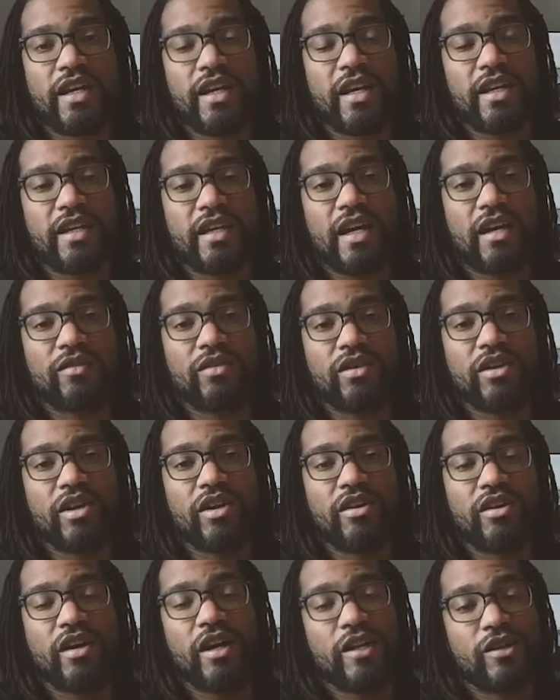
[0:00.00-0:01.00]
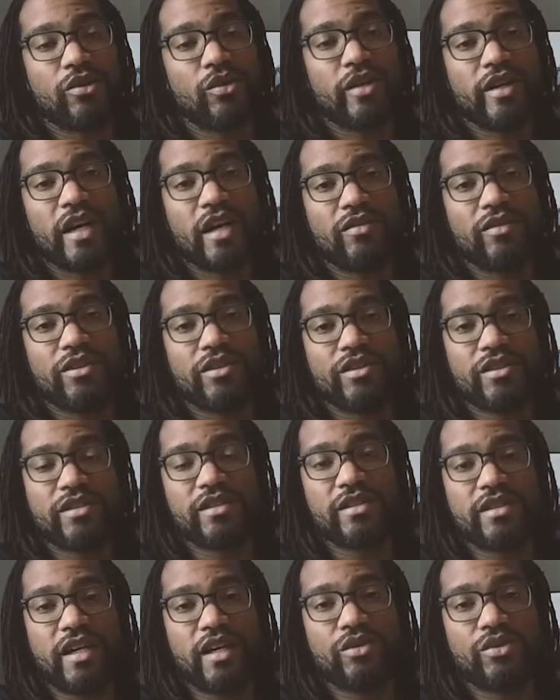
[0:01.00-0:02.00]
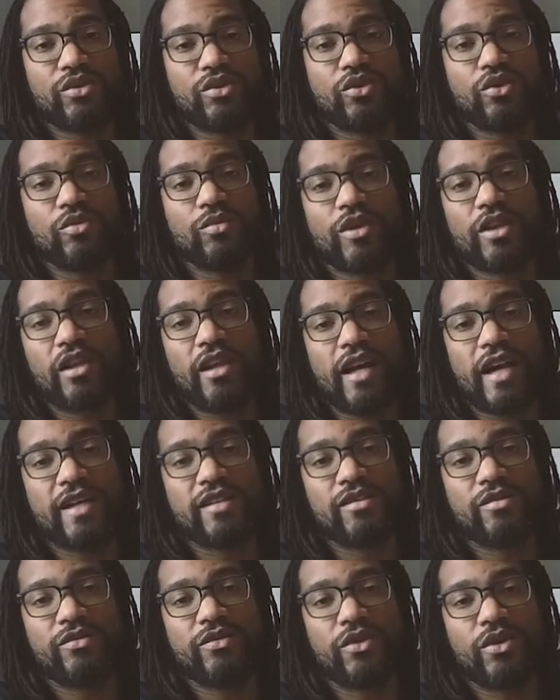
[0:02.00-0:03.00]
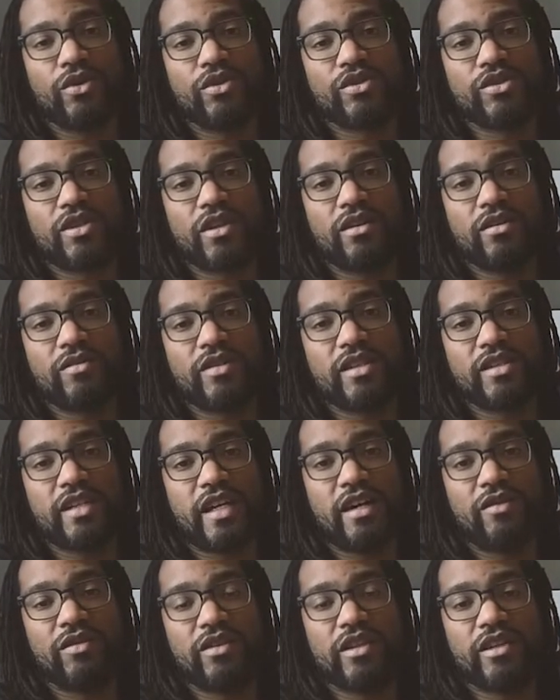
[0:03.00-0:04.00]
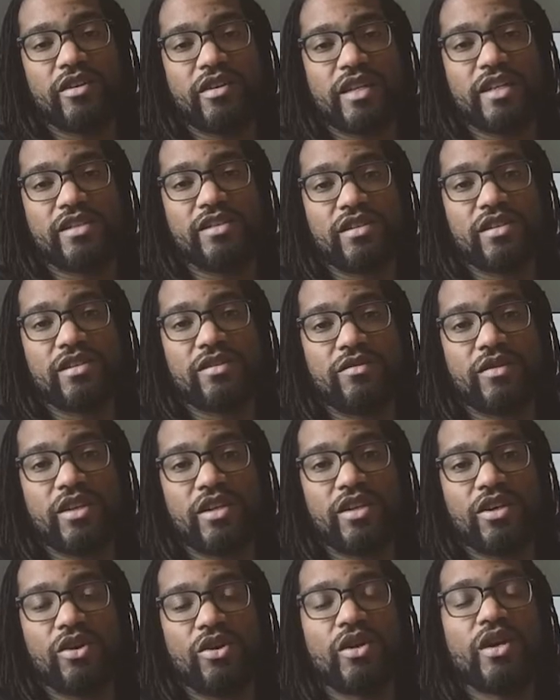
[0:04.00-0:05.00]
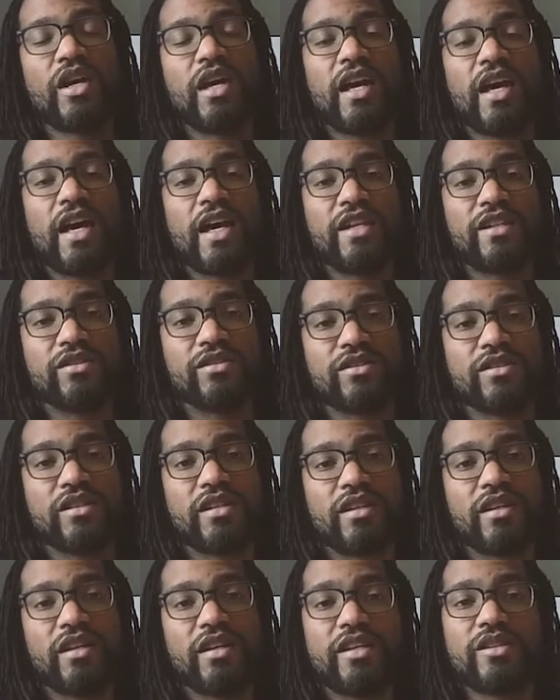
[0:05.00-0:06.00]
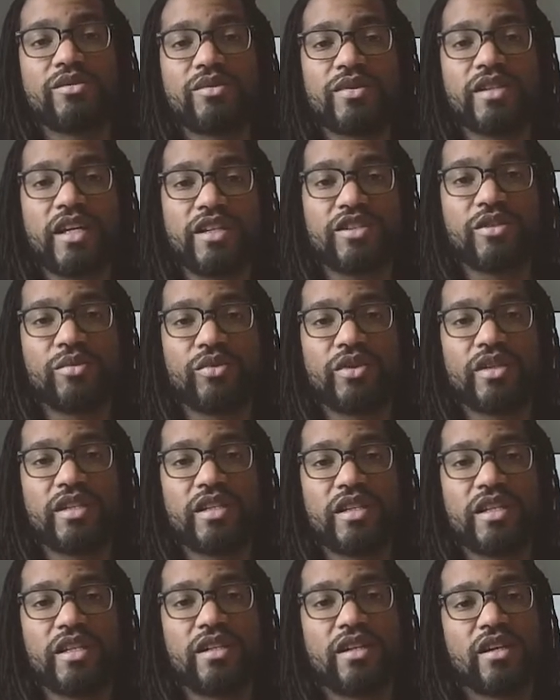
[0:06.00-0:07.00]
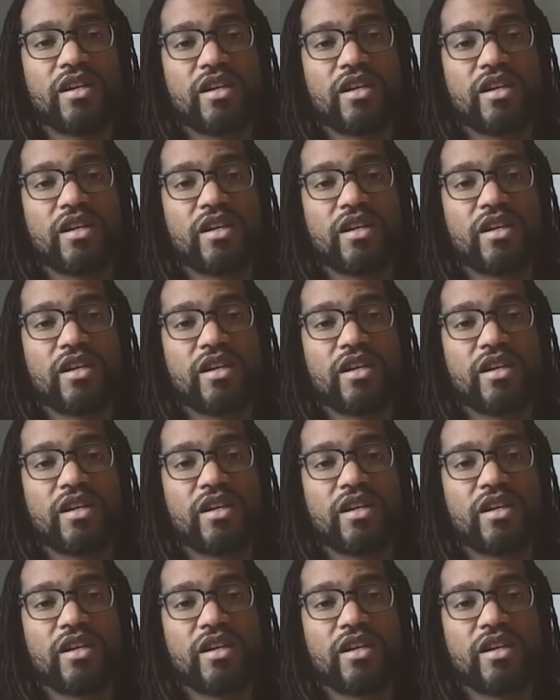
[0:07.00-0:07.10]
he had a Cavalier. I know a Cavalier doesn't sound cool, but I'll add some photos of his Cavalier into this video, and you'll see that his was actually pretty neat.